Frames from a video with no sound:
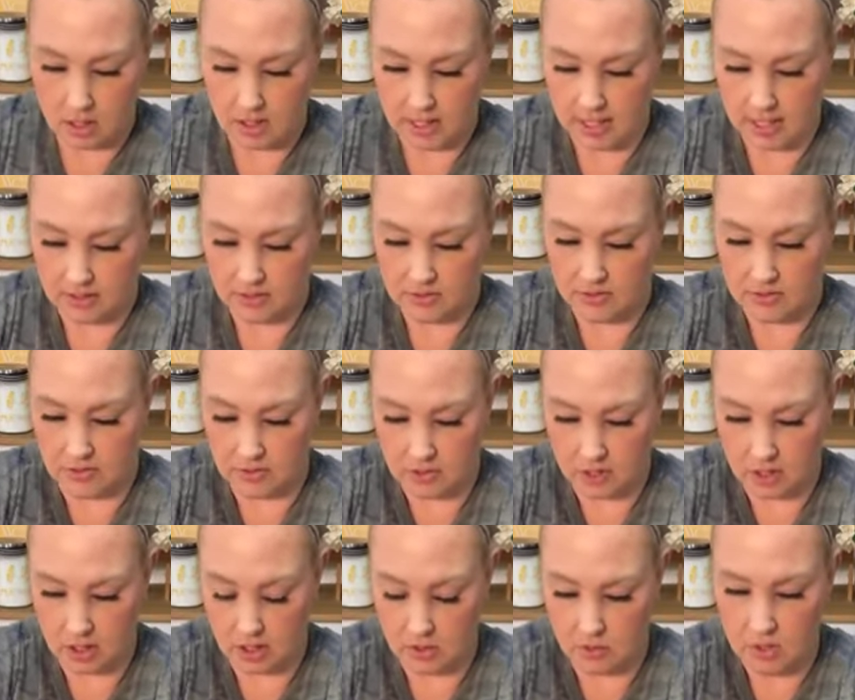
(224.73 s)
All right,
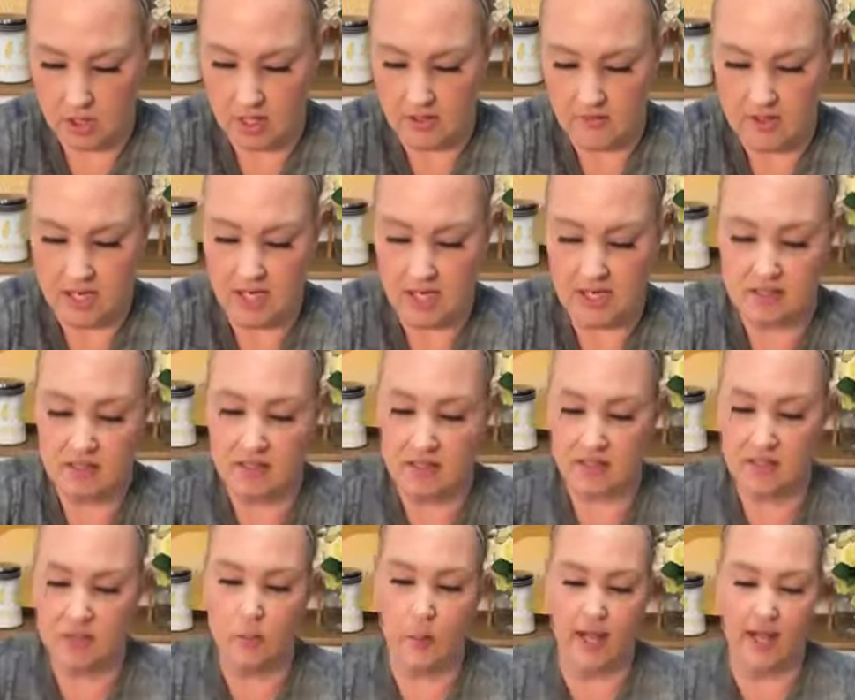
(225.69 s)
so the
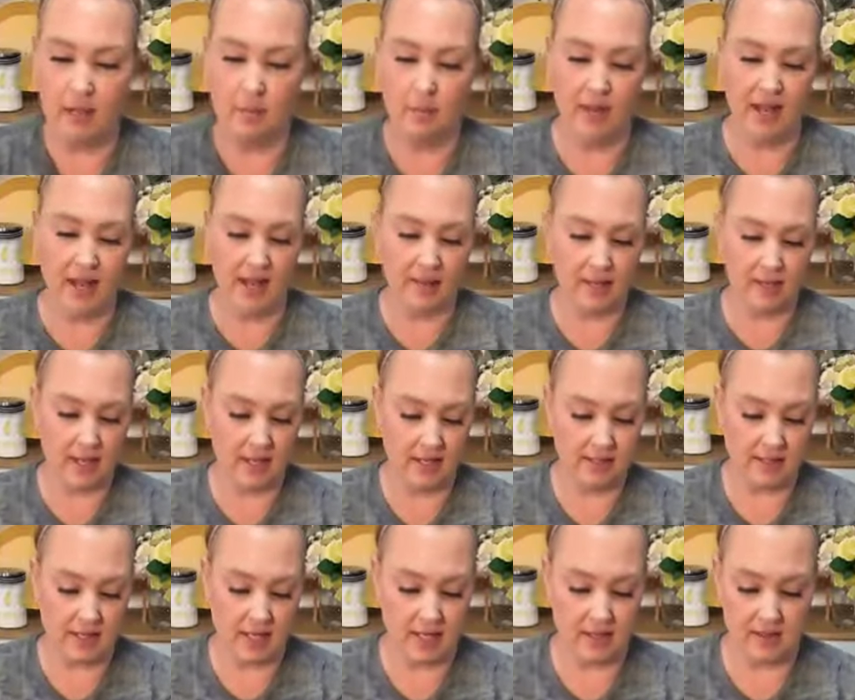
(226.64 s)
easiest way to paint
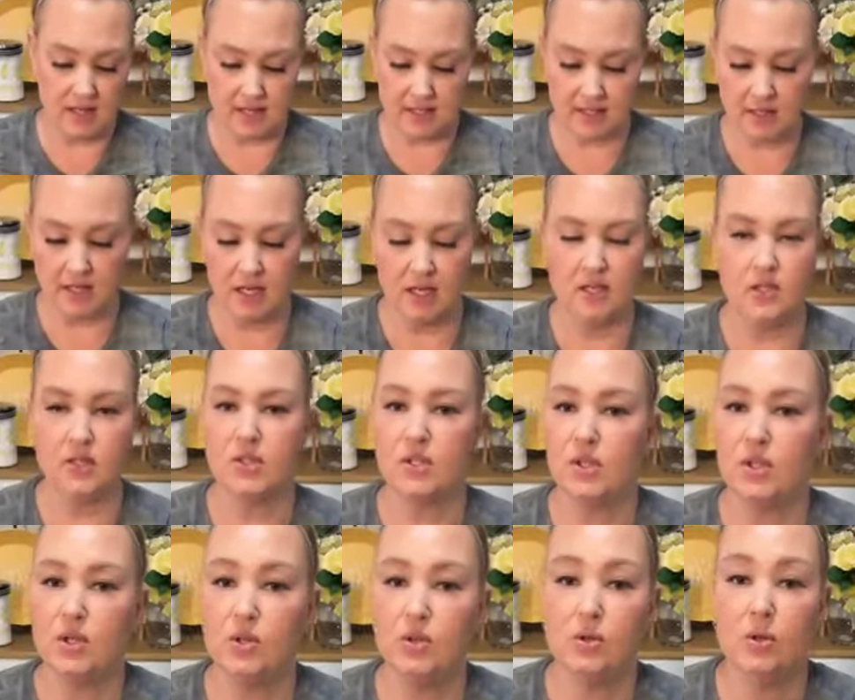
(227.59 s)
things like this is
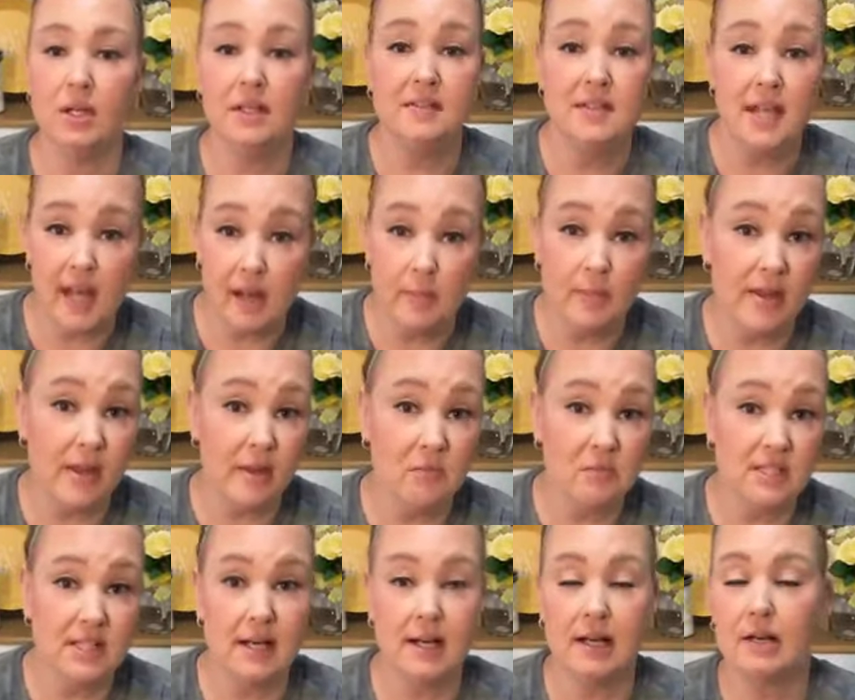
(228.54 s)
to tape
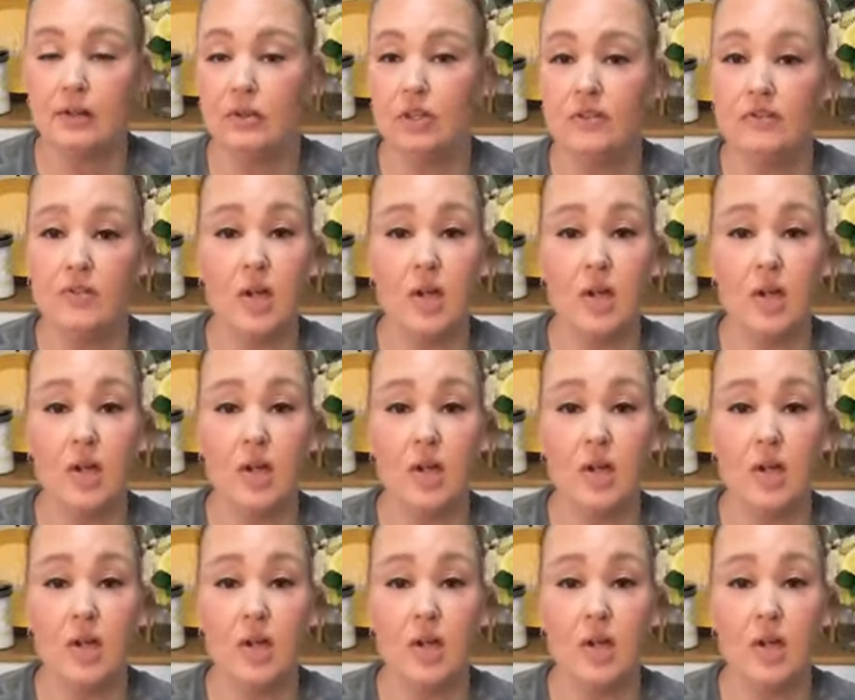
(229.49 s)
them down.